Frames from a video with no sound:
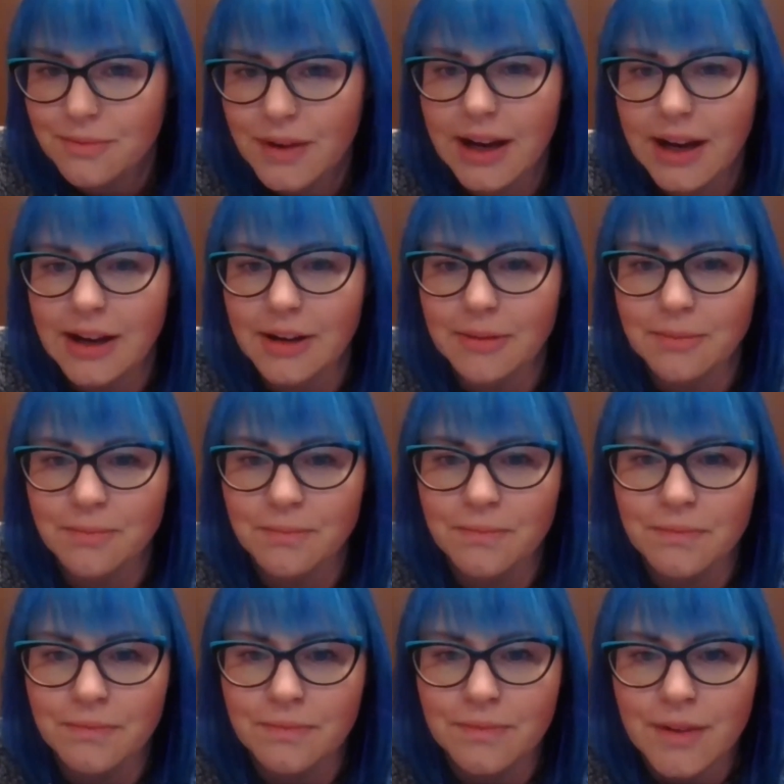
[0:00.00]
Um,
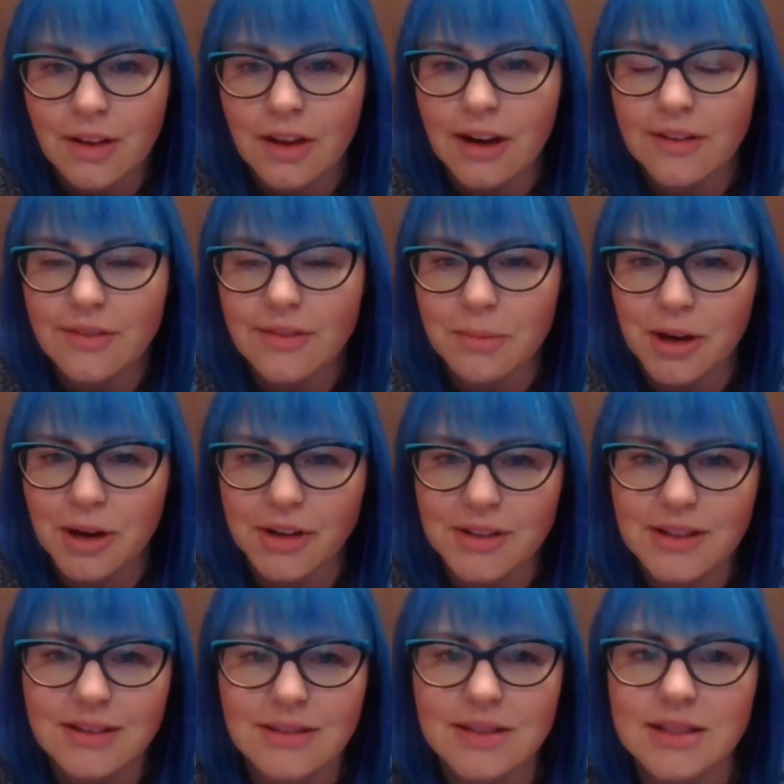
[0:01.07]
a lot of them are
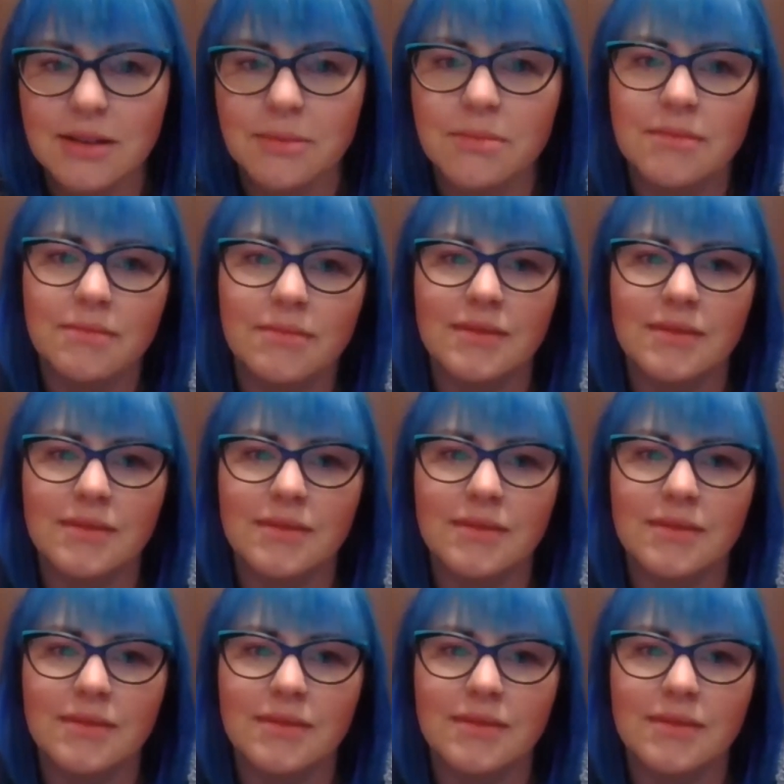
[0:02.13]
some